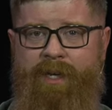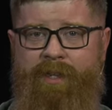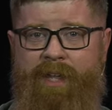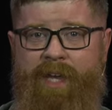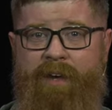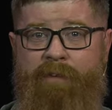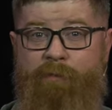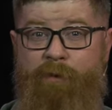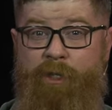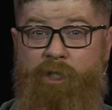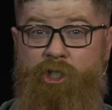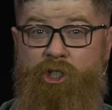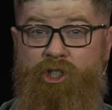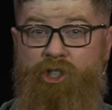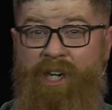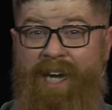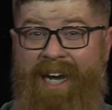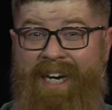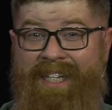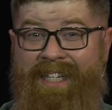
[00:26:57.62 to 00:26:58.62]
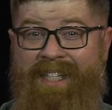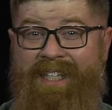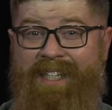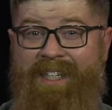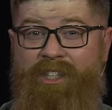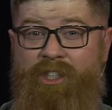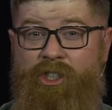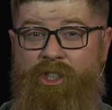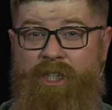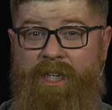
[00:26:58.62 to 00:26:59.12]
they have
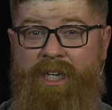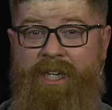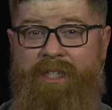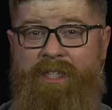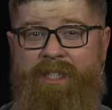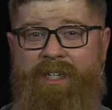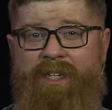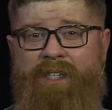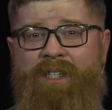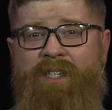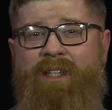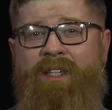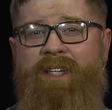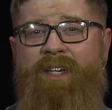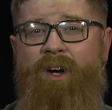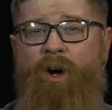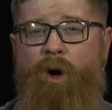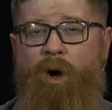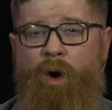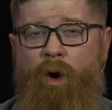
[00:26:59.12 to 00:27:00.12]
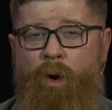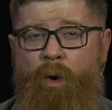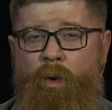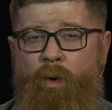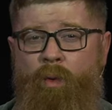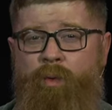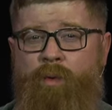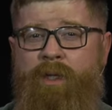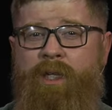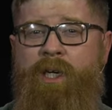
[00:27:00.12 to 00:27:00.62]
rejected Jesus, the
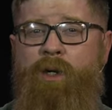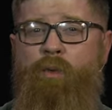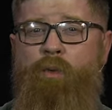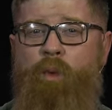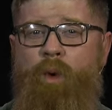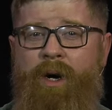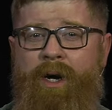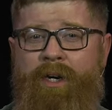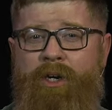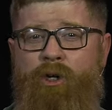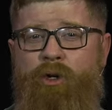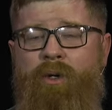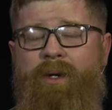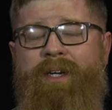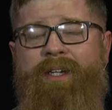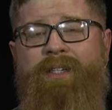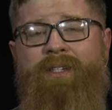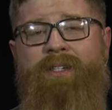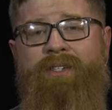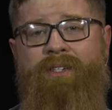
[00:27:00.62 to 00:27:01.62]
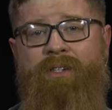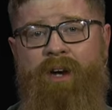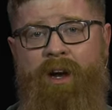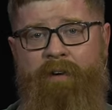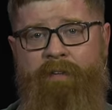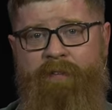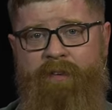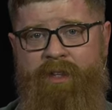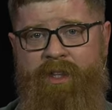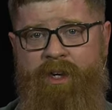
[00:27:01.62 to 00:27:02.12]
only one who can
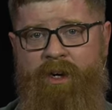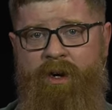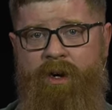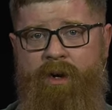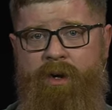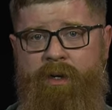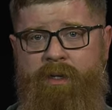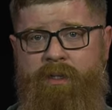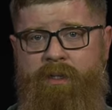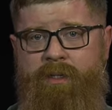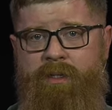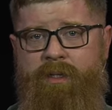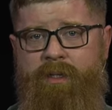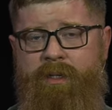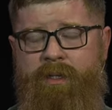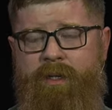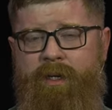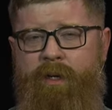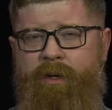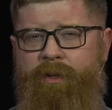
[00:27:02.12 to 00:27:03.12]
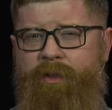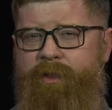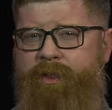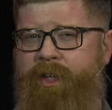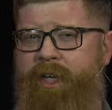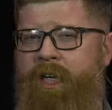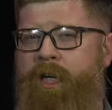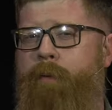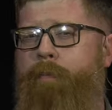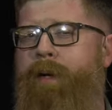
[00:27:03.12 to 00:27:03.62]
soften their hearts.
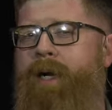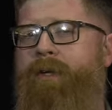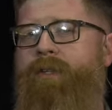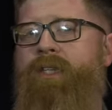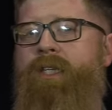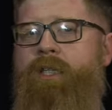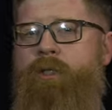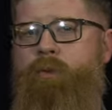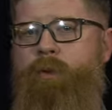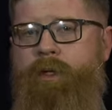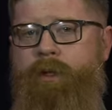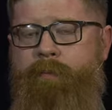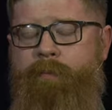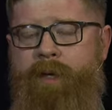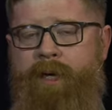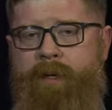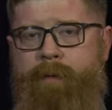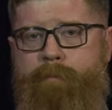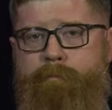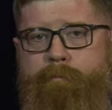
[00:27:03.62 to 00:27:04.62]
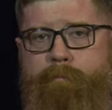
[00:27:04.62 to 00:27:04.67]
Think about this with me.